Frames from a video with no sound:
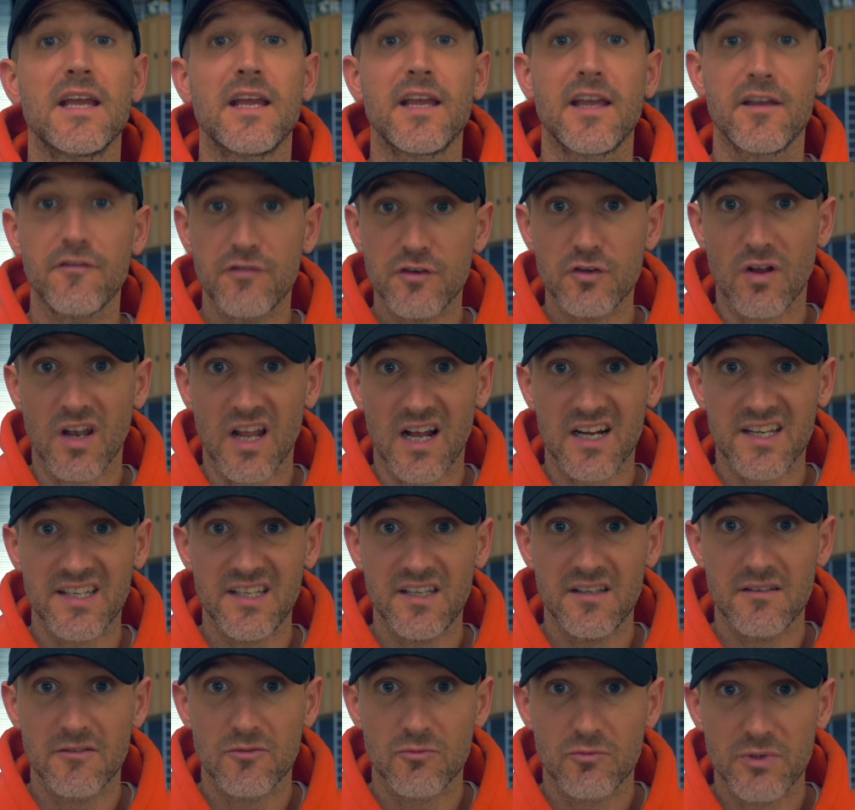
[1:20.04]
if you're
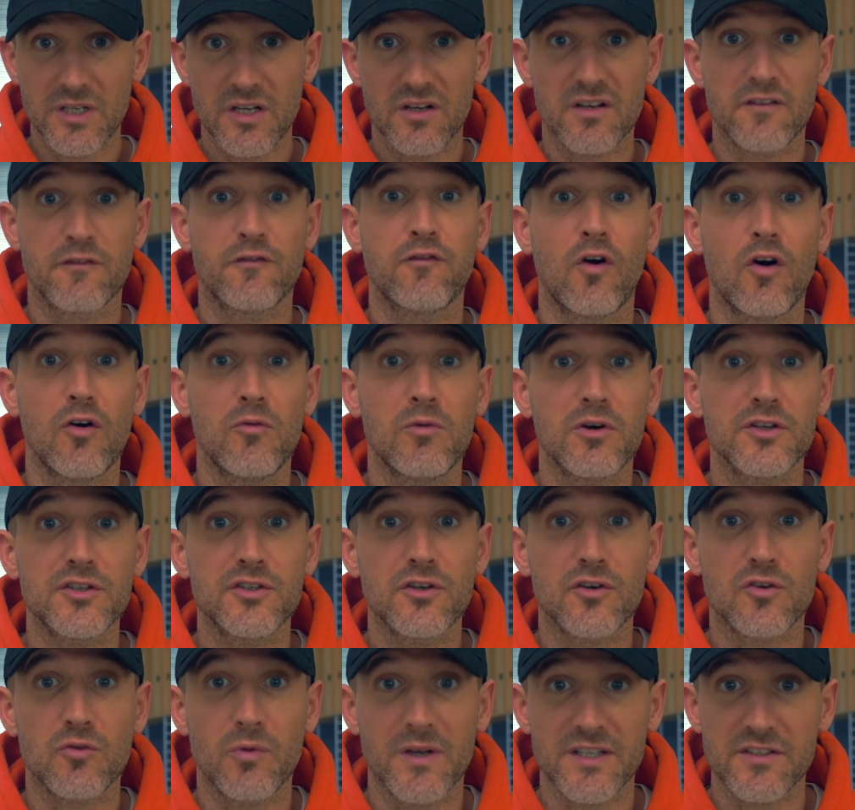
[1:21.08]
lucky, we're gonna forward
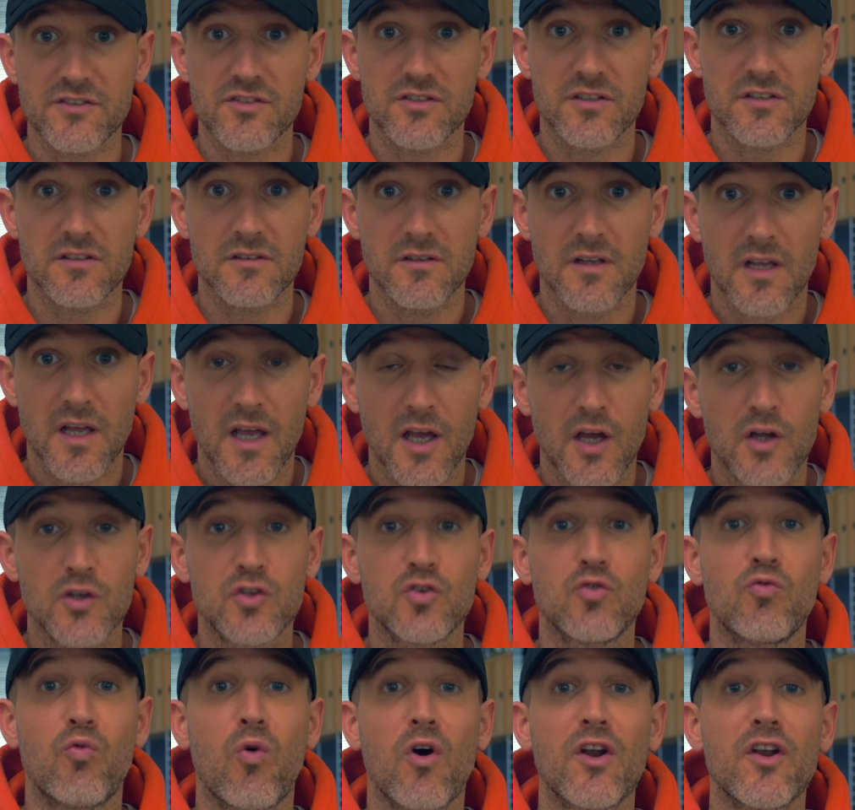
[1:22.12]
your question
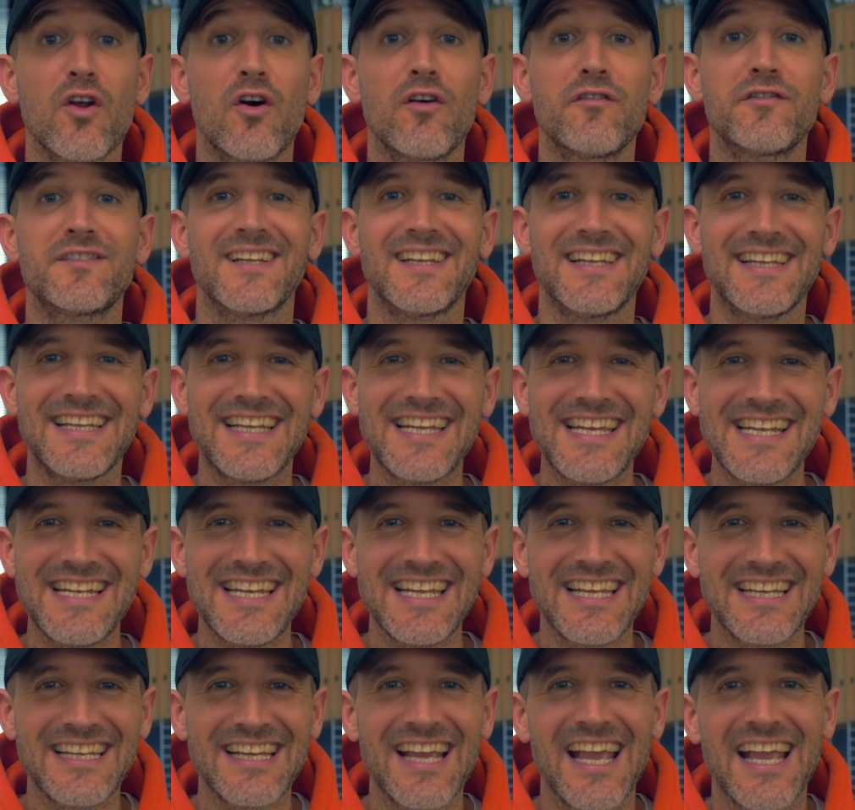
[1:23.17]
to one of the
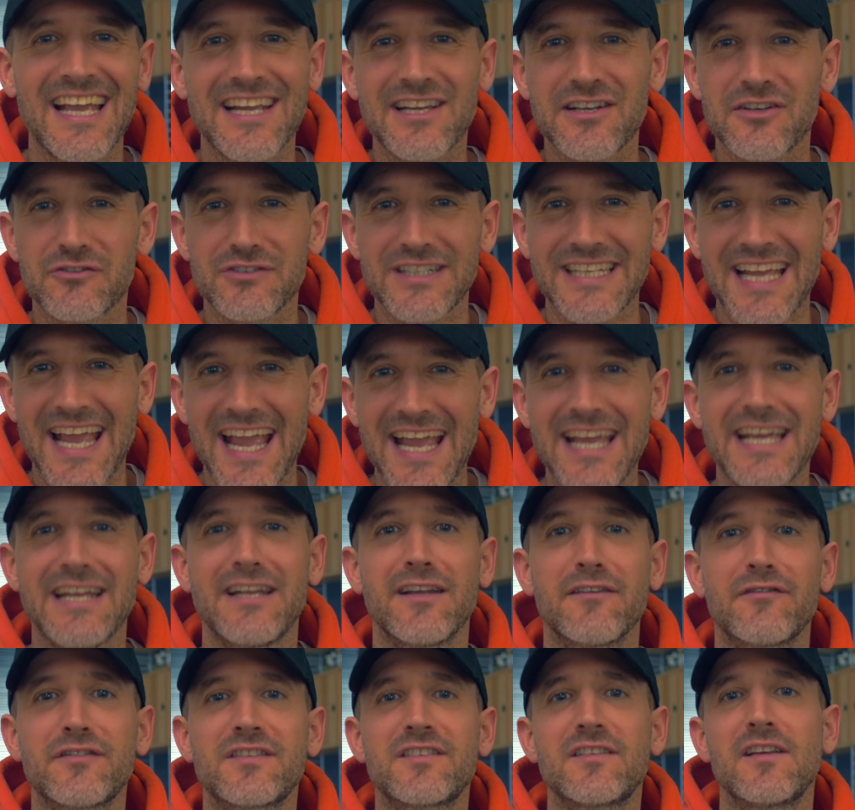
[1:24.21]
leading
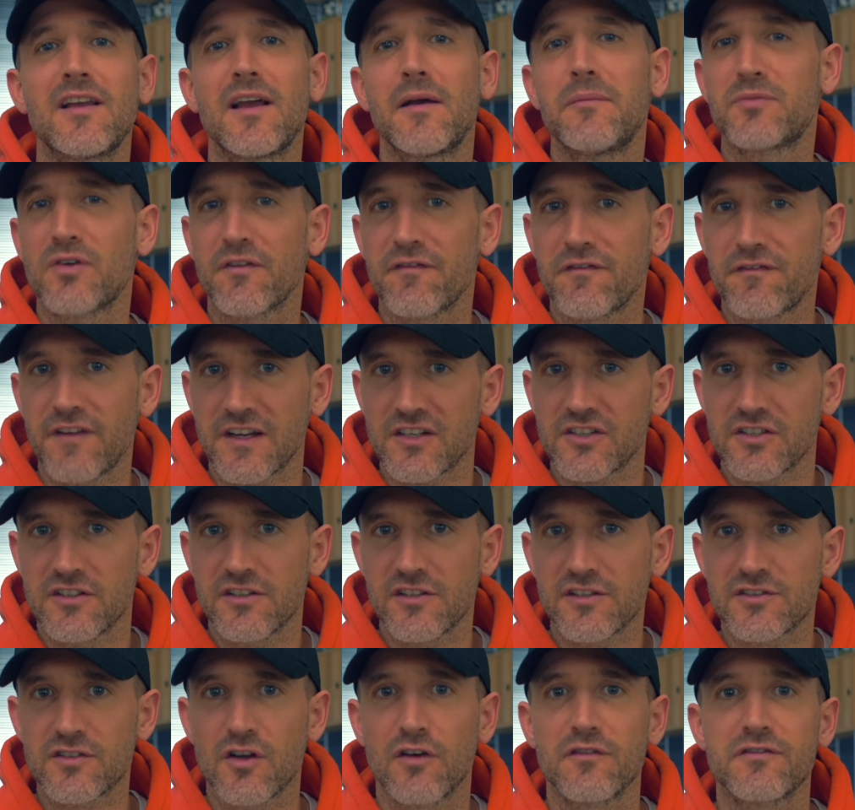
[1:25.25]
creatives,
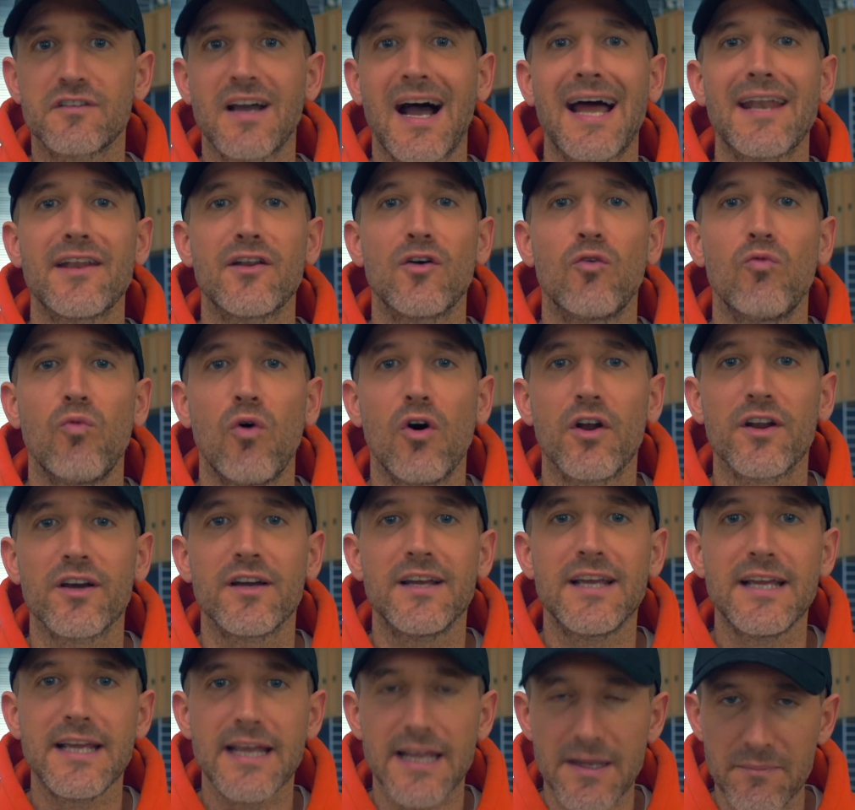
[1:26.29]
professionals of the underwater
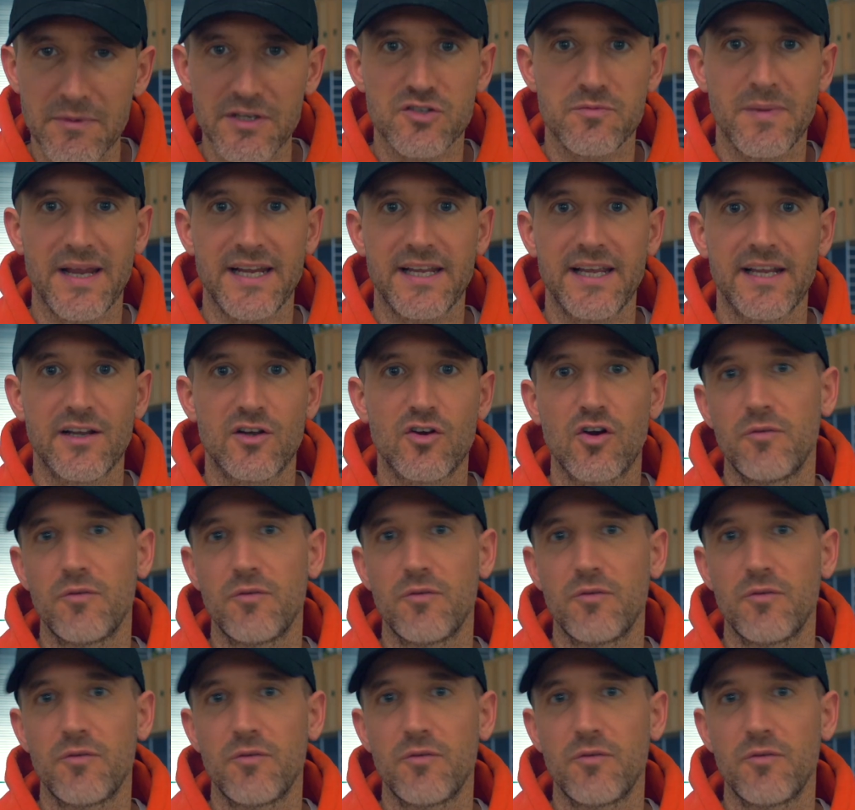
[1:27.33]
image-making